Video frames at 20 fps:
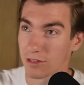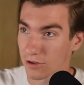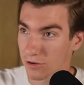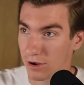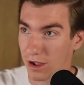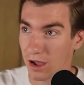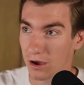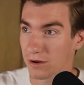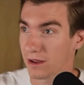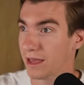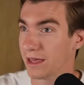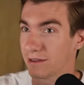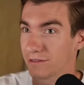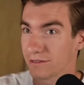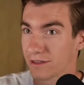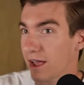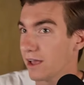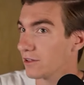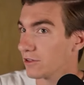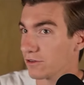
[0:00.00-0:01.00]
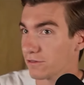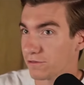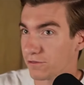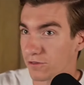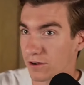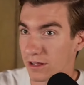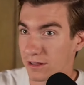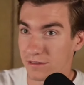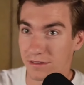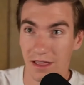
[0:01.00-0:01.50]
the crowd. And Taylor
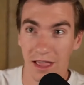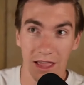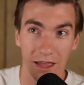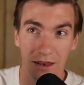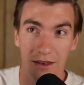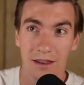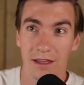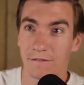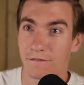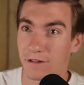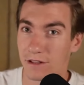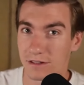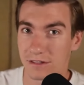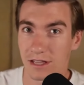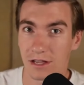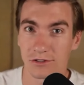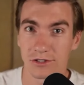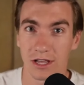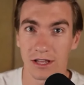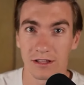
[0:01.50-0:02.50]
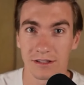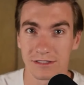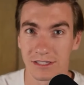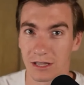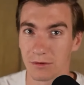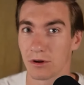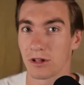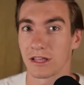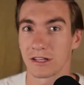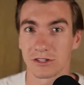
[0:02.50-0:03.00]
Fritz and Felix
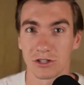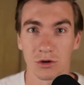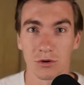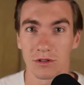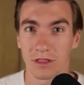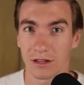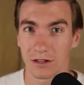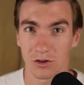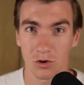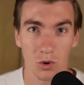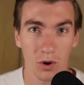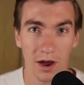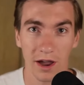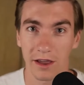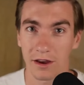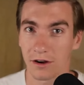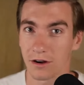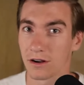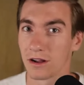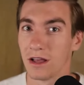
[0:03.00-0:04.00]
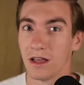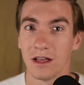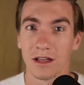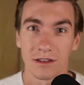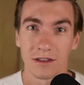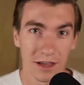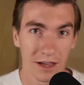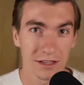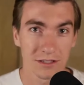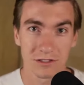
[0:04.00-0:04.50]
Auger-Aliassime are like two of the quieter,
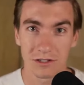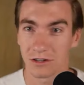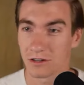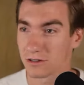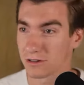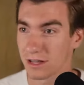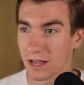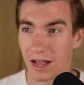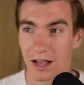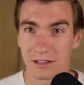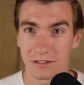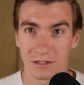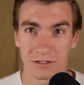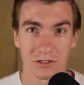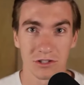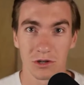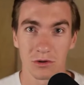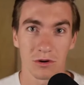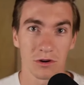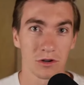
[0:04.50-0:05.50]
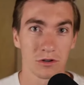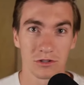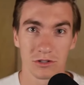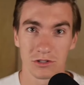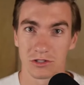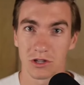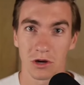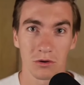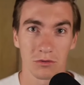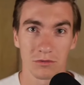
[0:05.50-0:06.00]
nicer guys on tour who
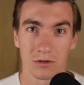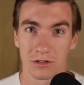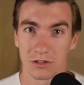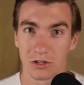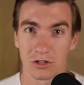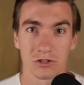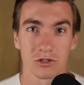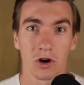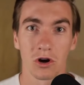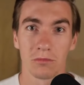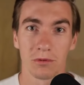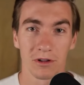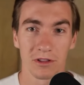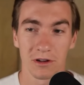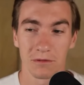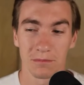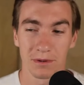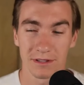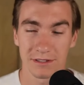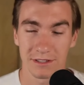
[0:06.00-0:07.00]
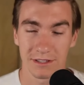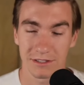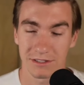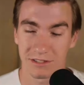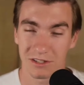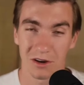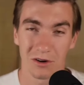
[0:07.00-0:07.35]
just don't just go about their business.